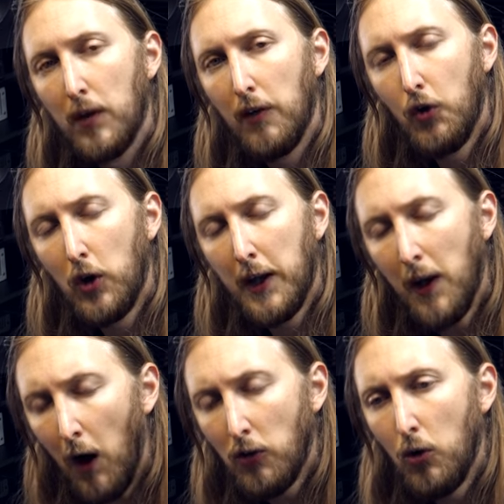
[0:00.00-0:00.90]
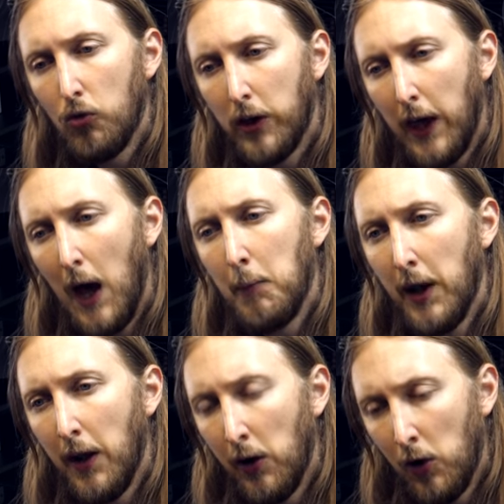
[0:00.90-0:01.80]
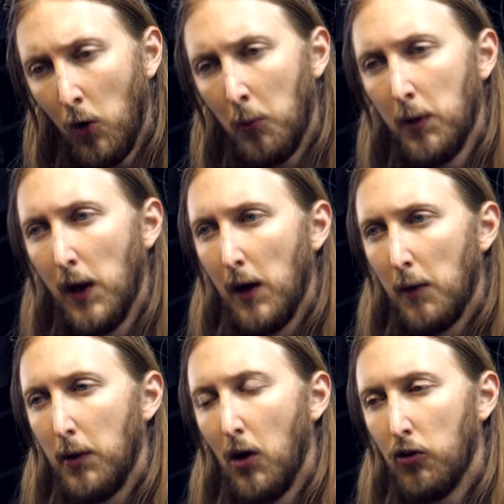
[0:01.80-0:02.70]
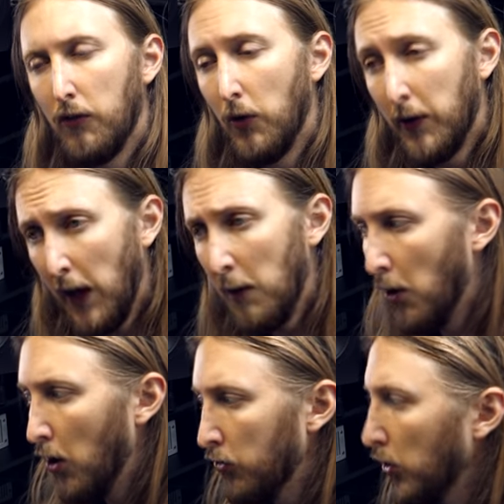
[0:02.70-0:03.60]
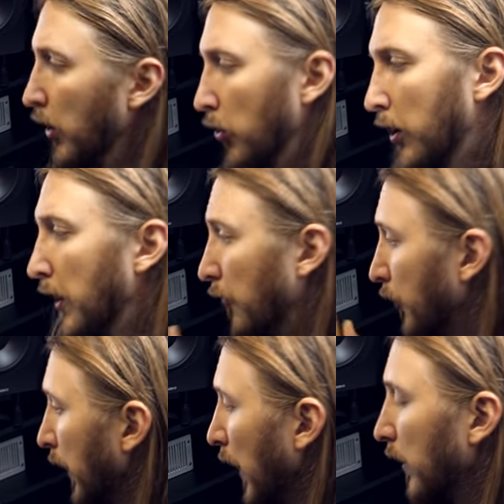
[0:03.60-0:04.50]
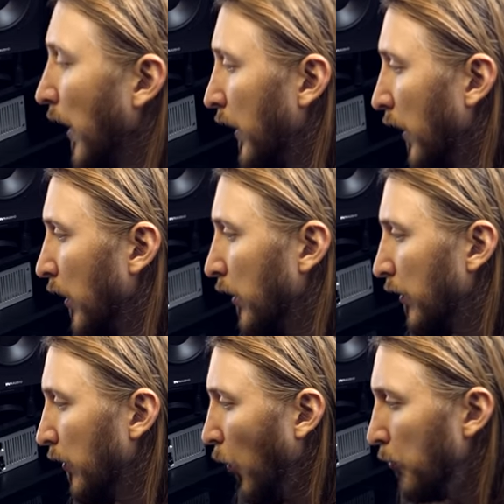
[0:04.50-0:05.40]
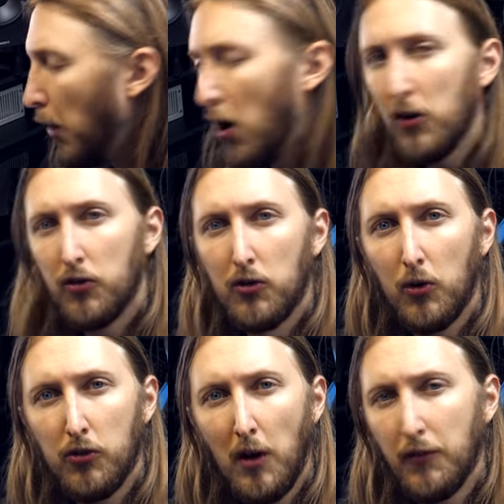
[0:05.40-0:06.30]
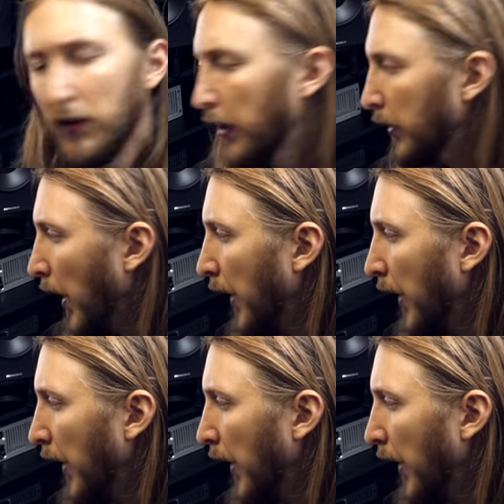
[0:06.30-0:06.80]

If you cannot use a cabinet at home because of your neighbors, you can definitely get like a load box or something like